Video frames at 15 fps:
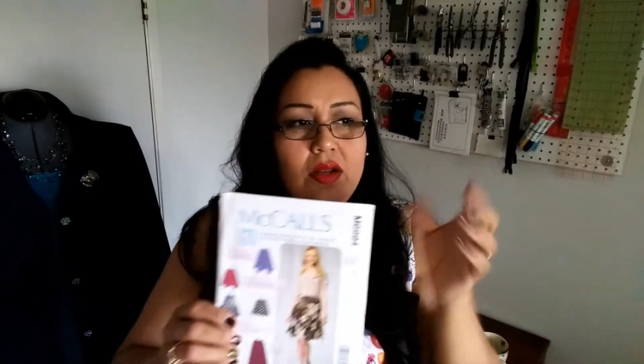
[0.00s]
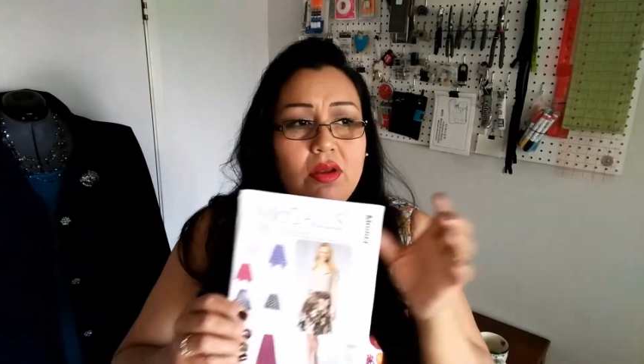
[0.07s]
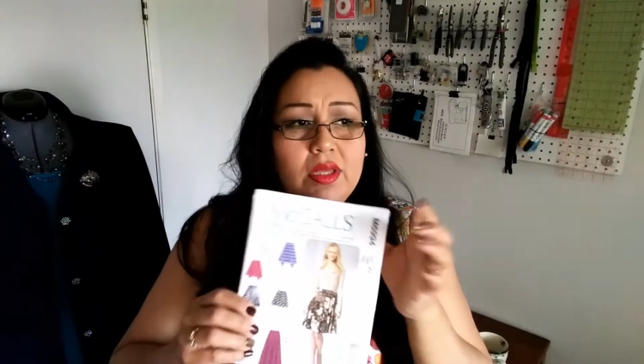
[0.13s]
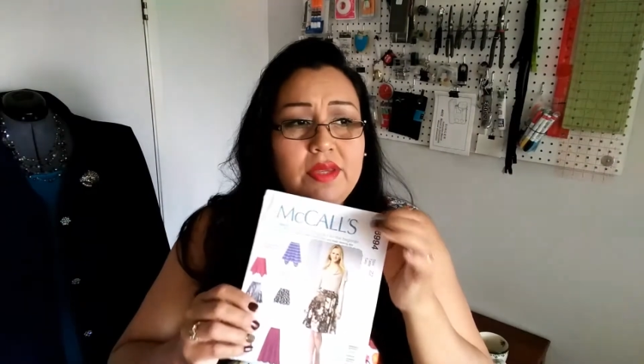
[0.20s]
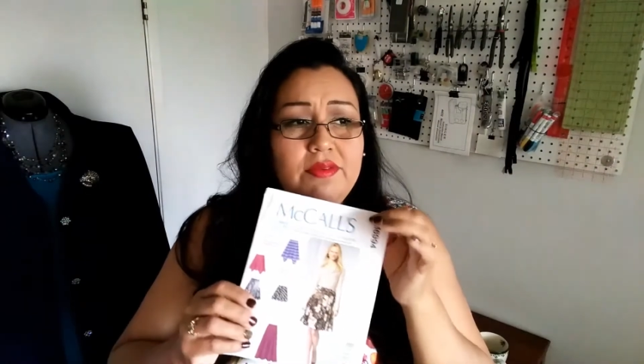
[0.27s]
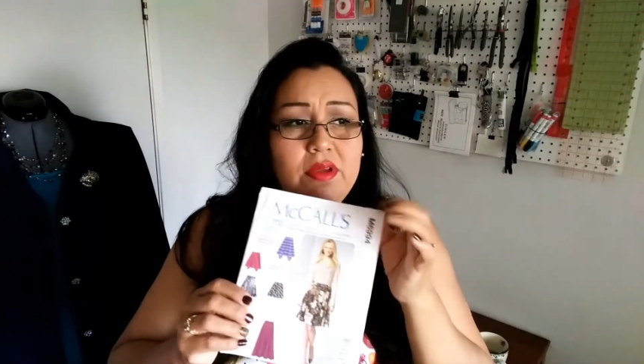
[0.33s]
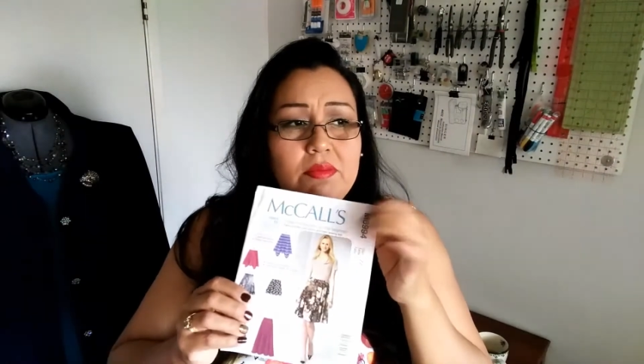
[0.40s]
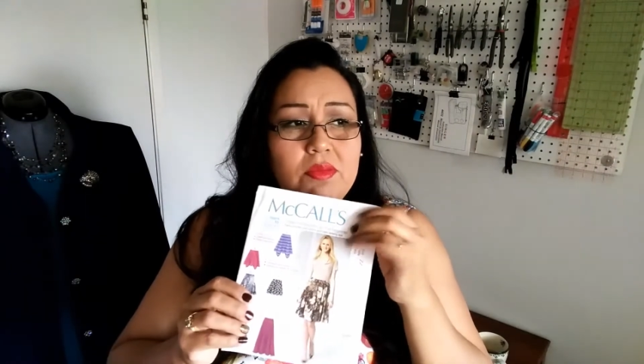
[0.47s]
And I'll
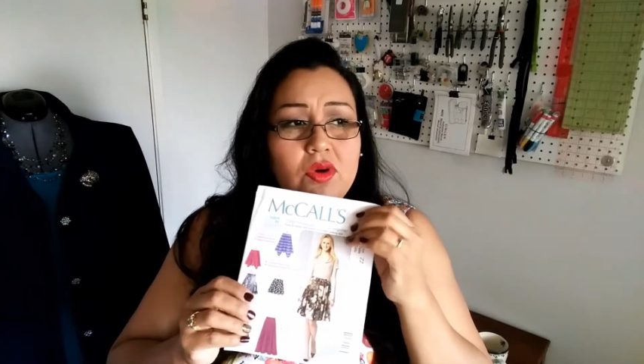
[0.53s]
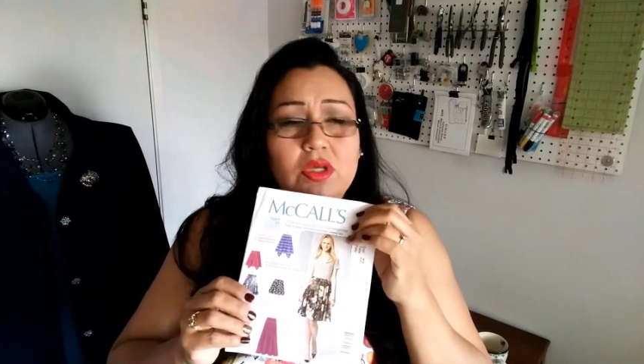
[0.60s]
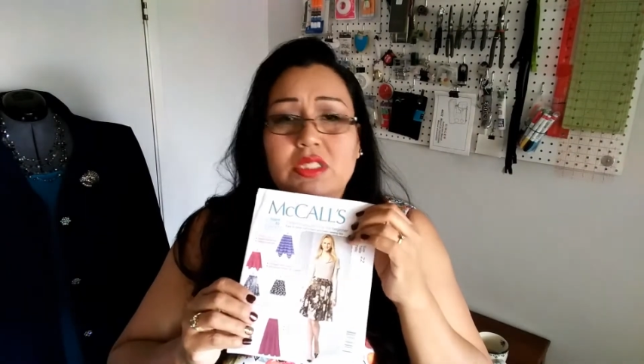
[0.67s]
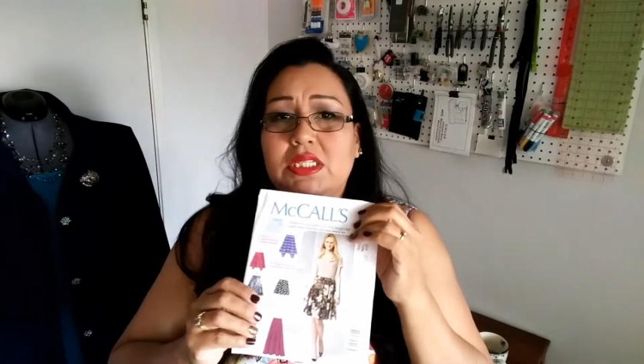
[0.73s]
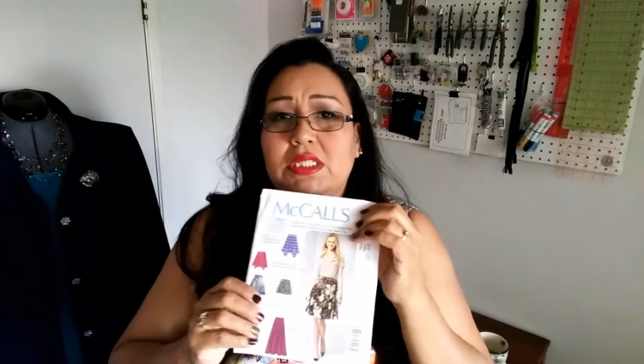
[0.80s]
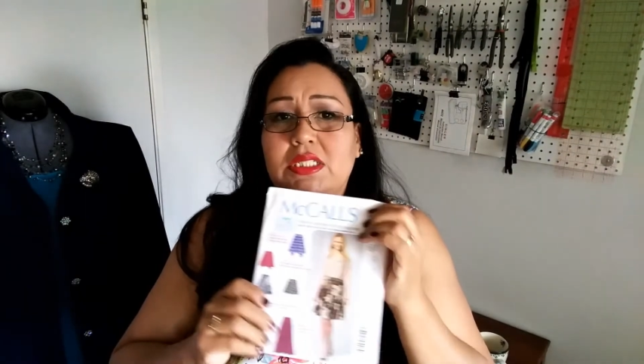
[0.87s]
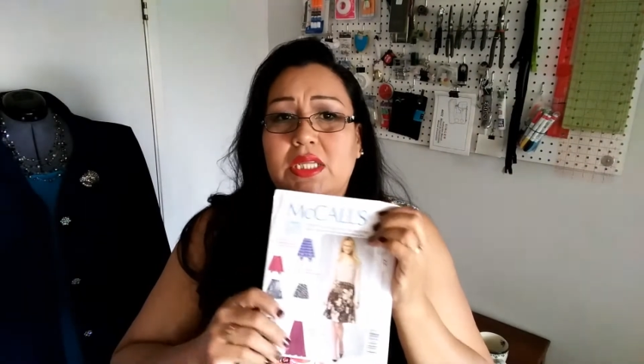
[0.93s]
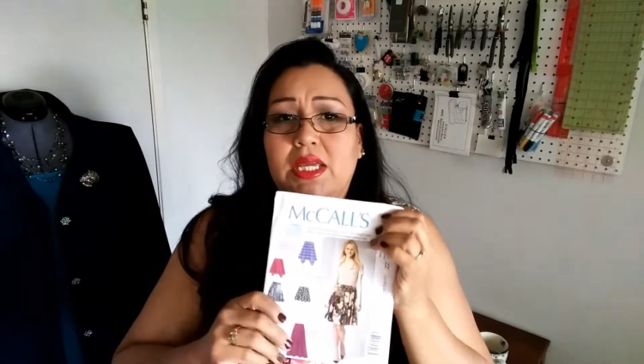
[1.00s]
give you more
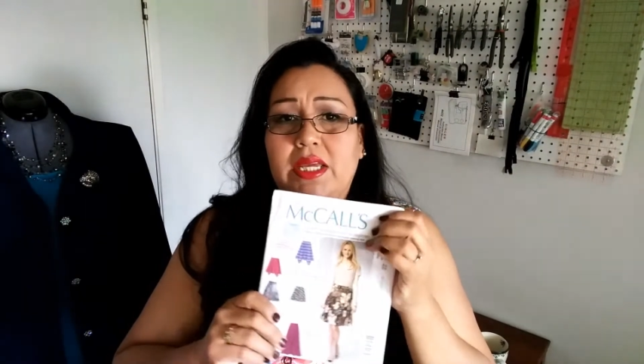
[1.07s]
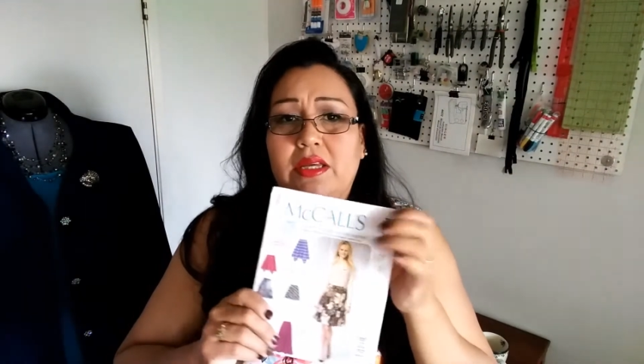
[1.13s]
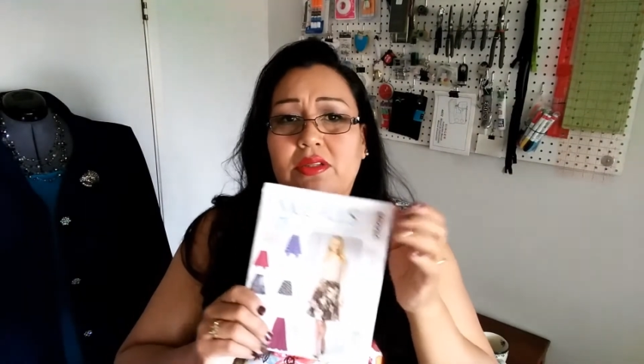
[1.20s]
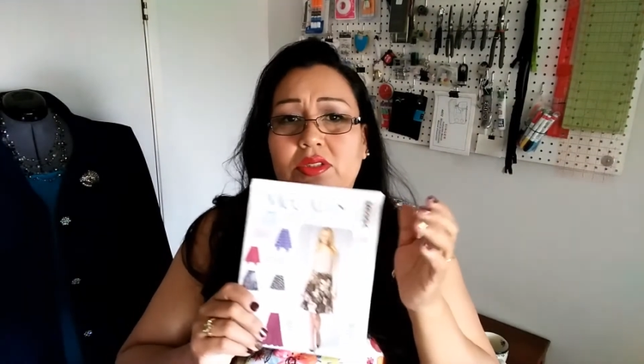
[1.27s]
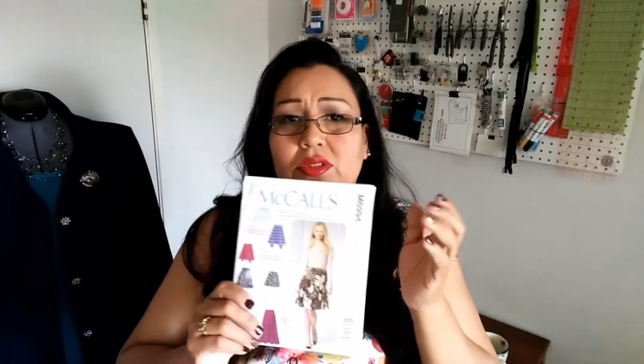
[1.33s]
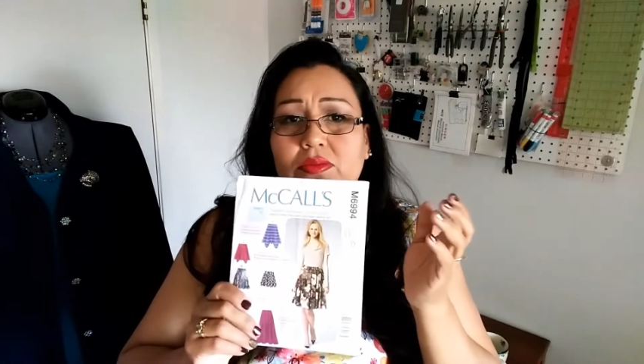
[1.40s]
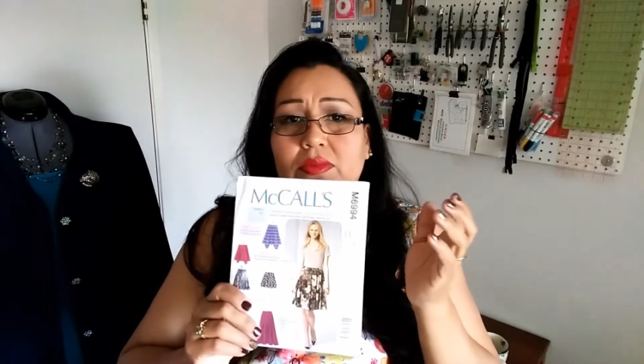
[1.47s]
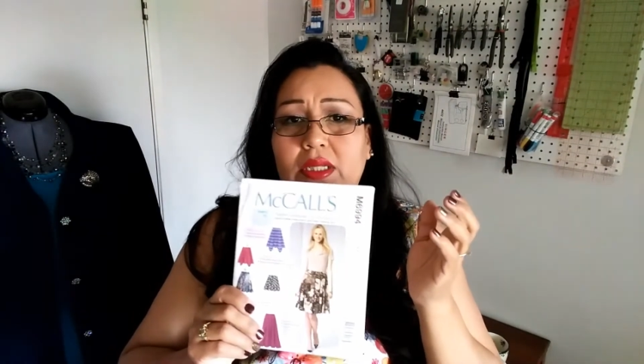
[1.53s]

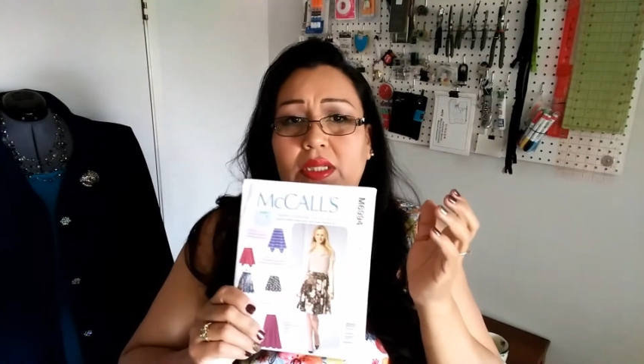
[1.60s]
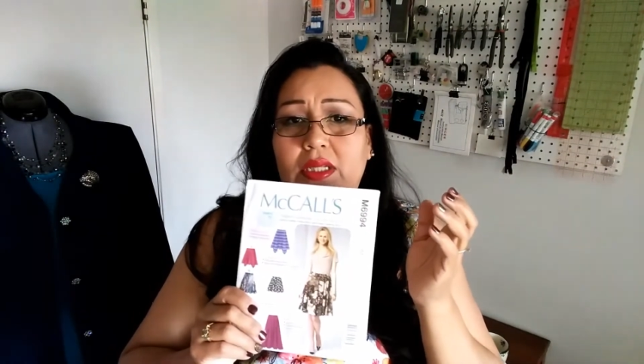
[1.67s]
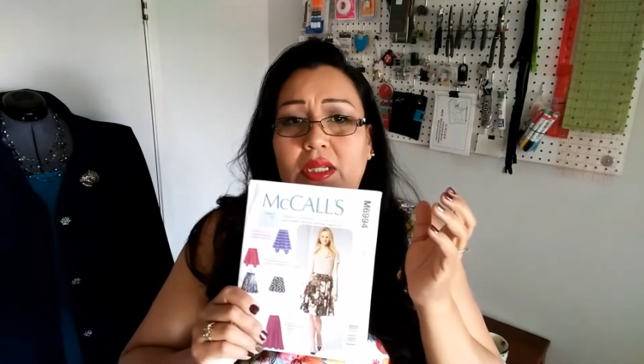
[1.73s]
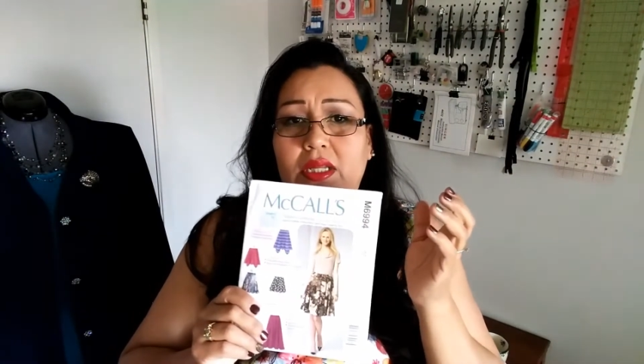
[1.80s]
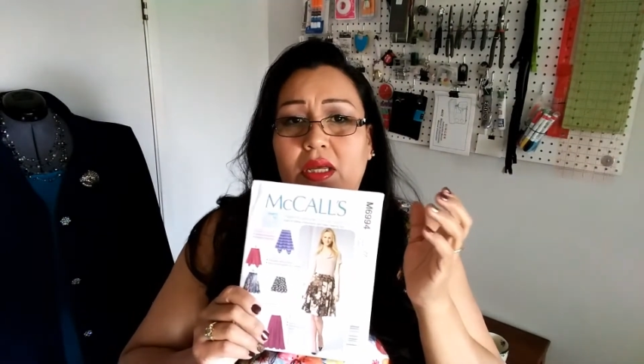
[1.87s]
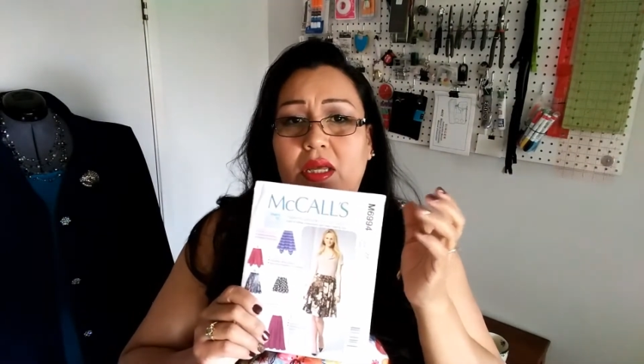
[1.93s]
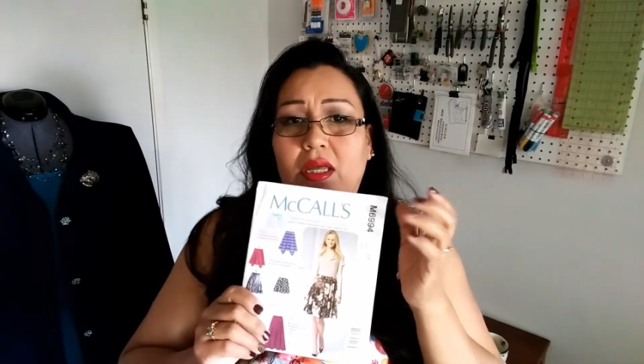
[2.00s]
details when